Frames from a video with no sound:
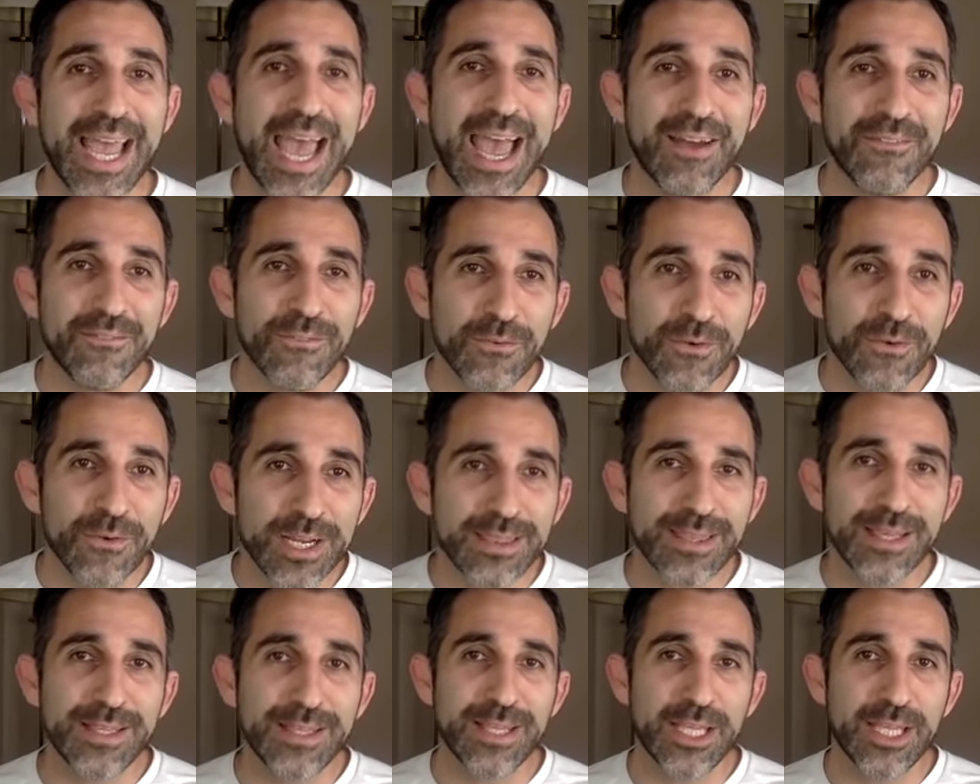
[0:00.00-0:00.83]

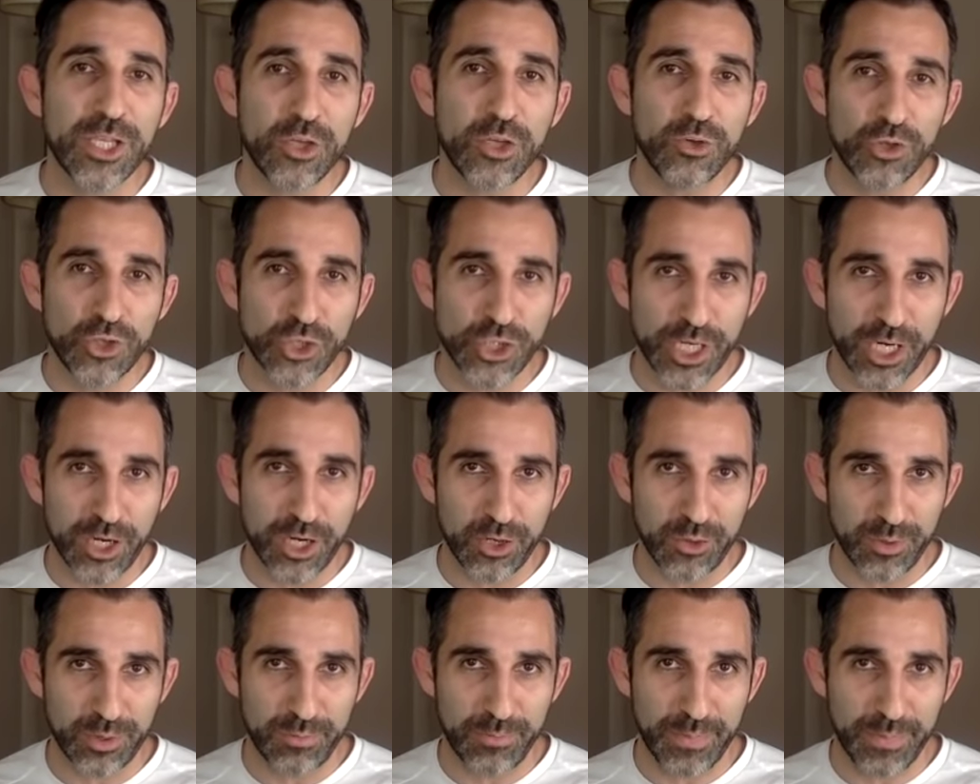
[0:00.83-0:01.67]
everything that you shared
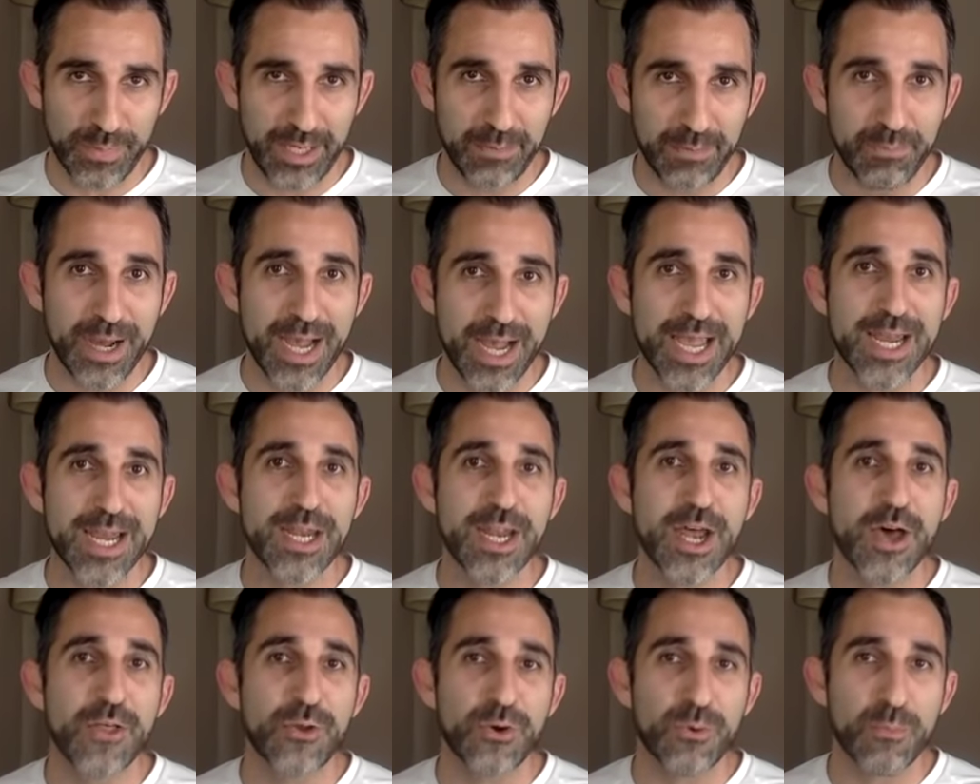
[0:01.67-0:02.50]
with me by
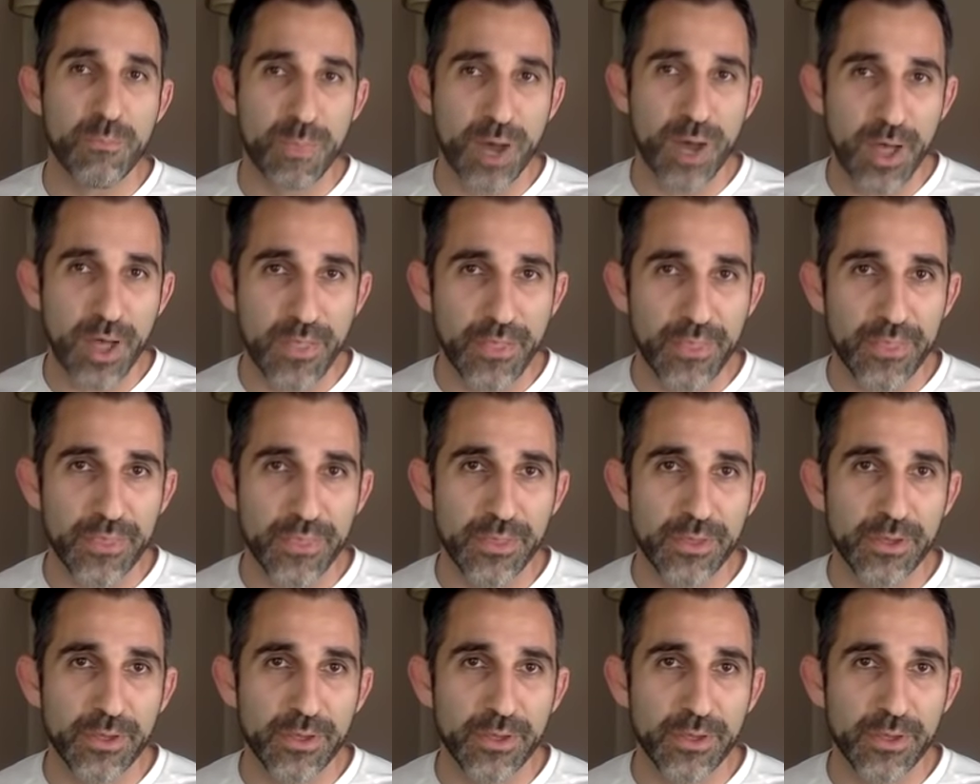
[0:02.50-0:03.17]
another month?